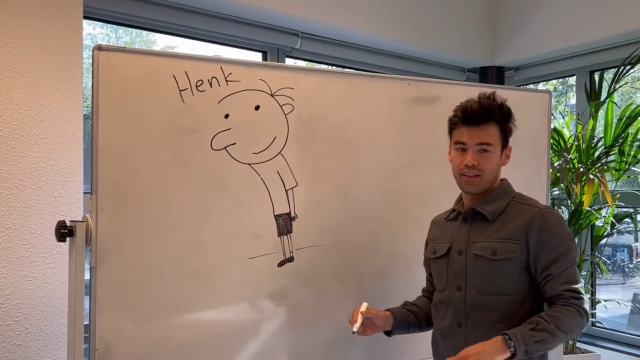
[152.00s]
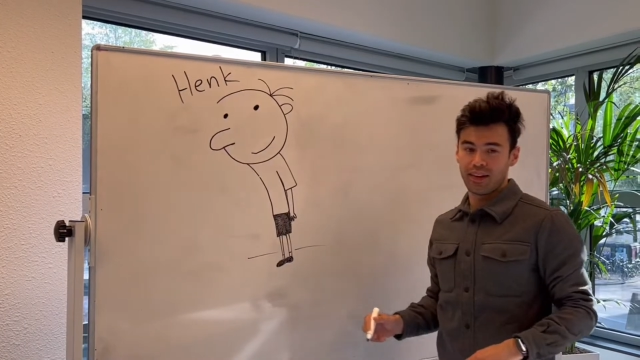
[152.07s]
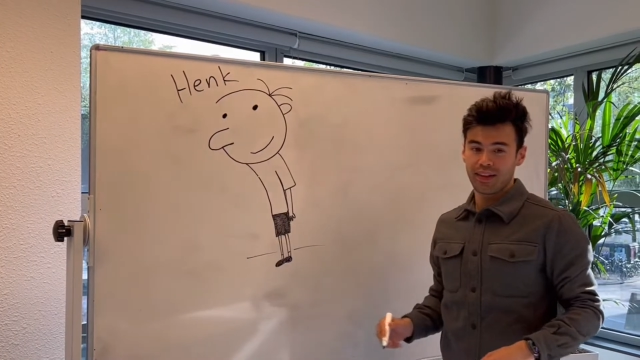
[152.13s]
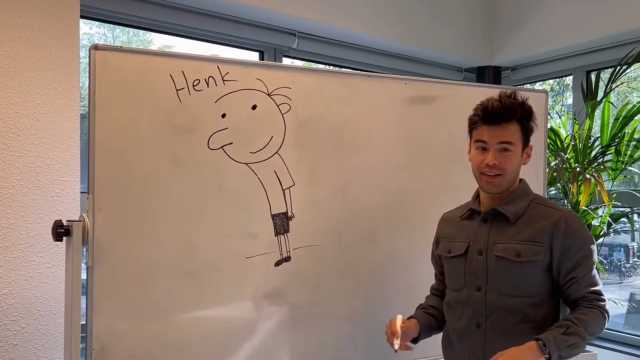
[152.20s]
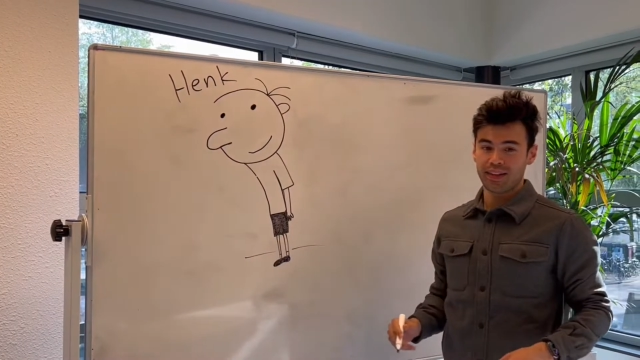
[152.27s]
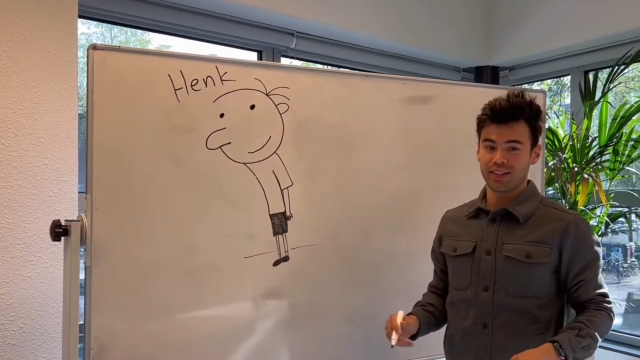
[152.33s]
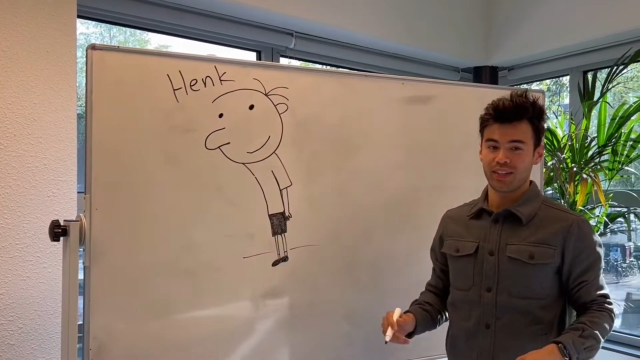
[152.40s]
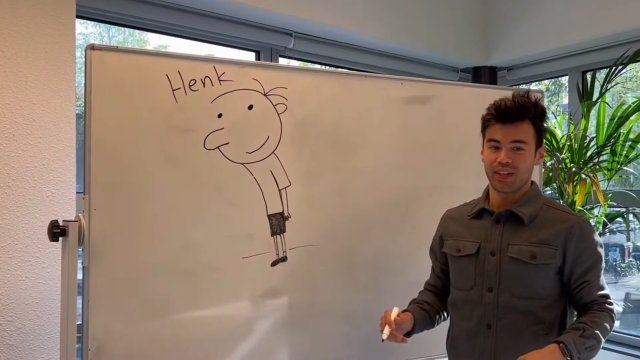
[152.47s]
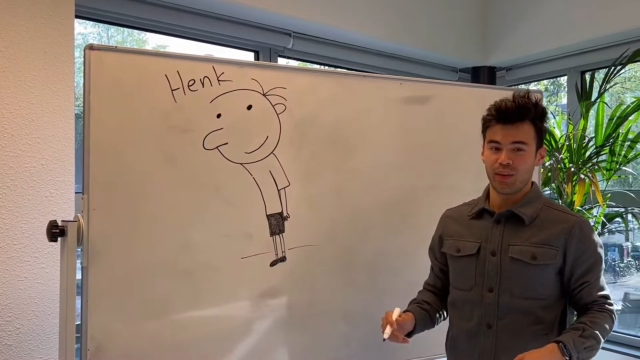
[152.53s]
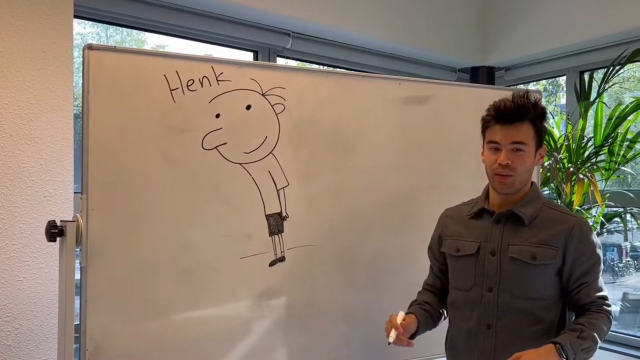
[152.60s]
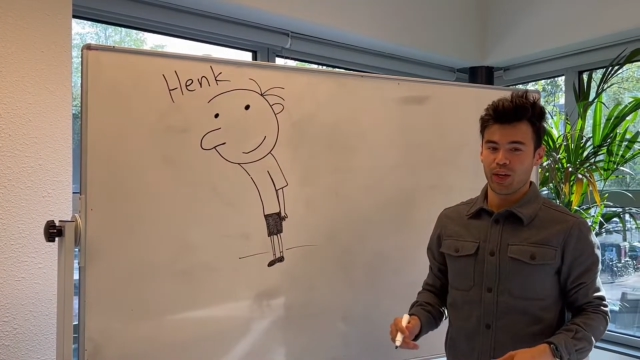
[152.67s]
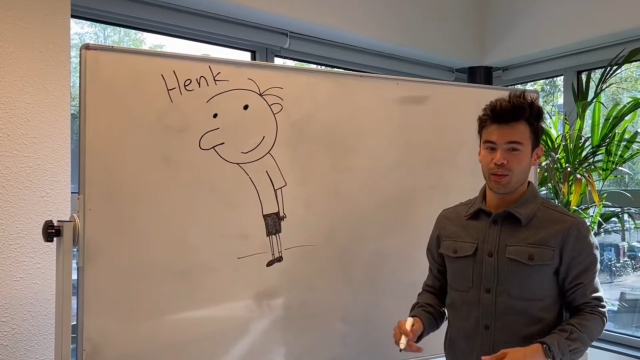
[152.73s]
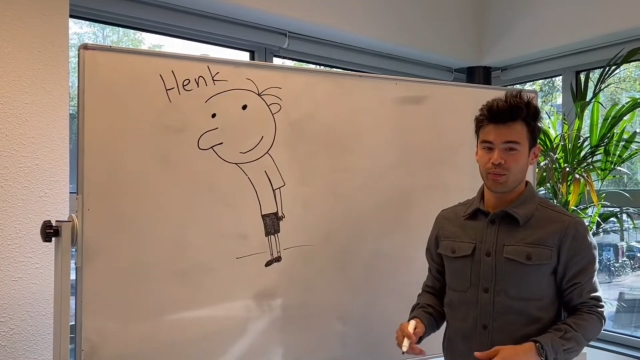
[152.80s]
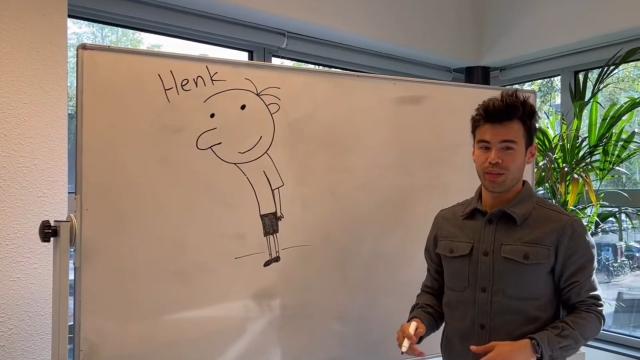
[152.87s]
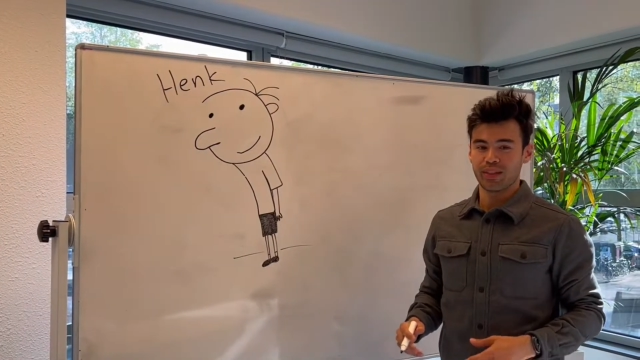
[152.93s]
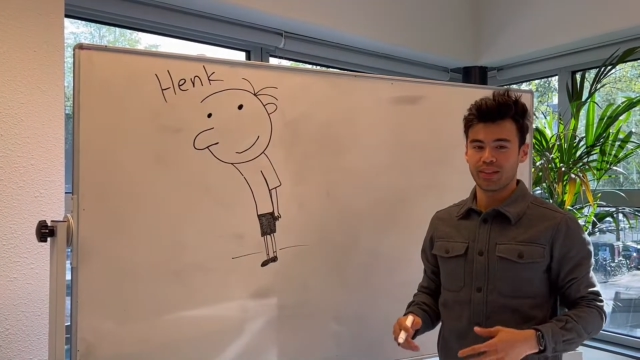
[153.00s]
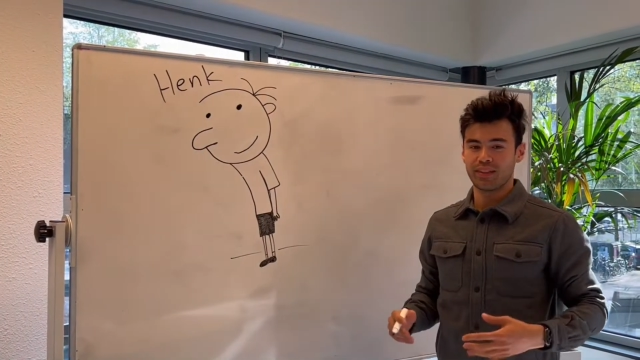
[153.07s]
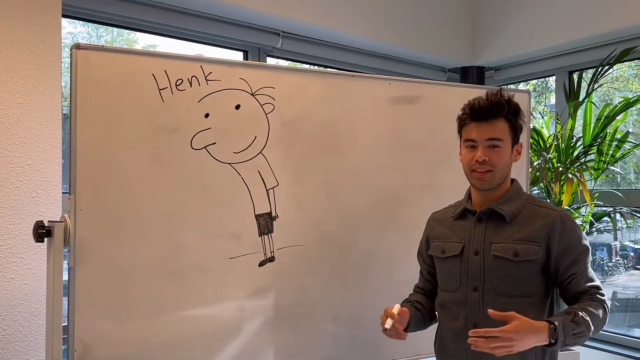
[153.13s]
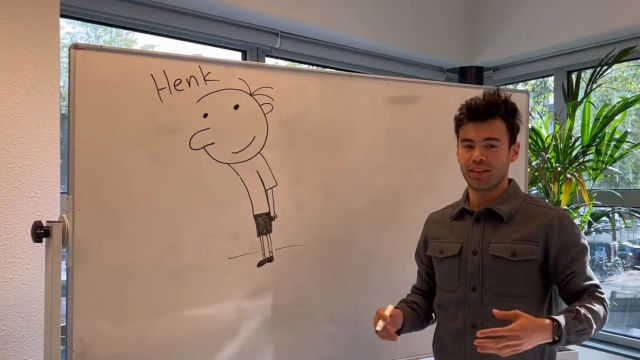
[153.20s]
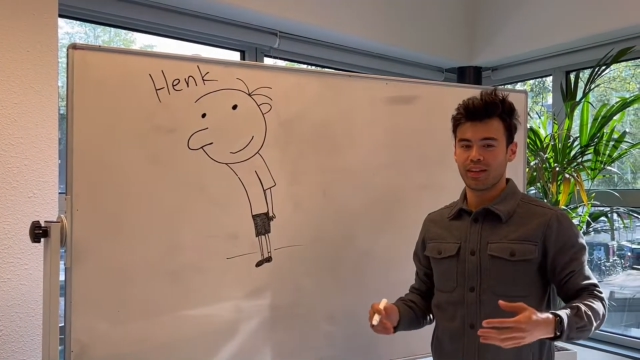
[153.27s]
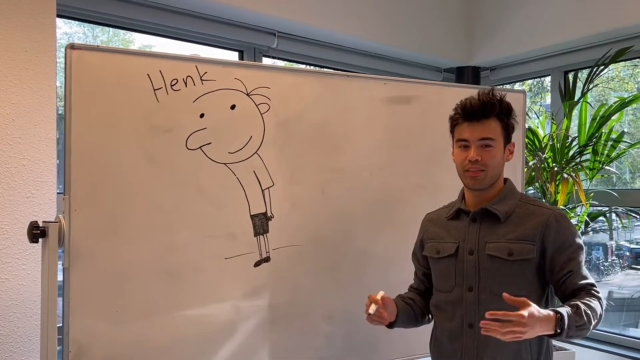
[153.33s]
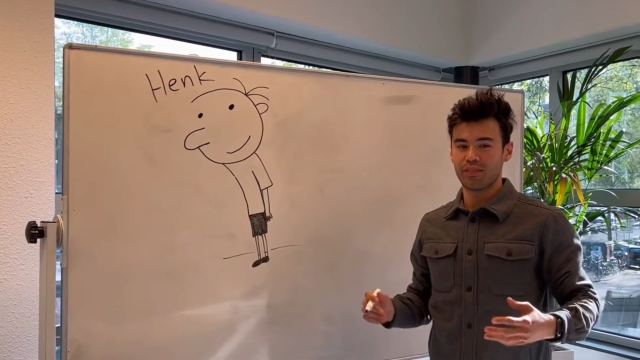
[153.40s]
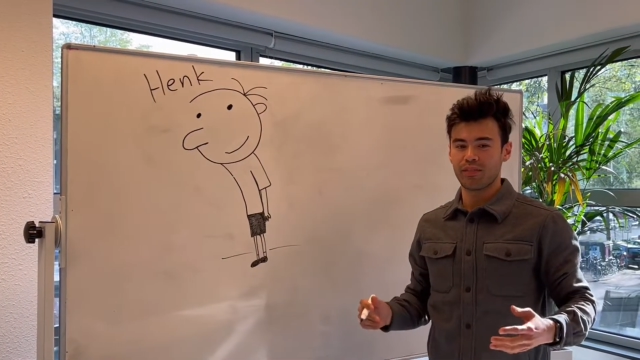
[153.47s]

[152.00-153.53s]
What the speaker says: Henk is now happy that he can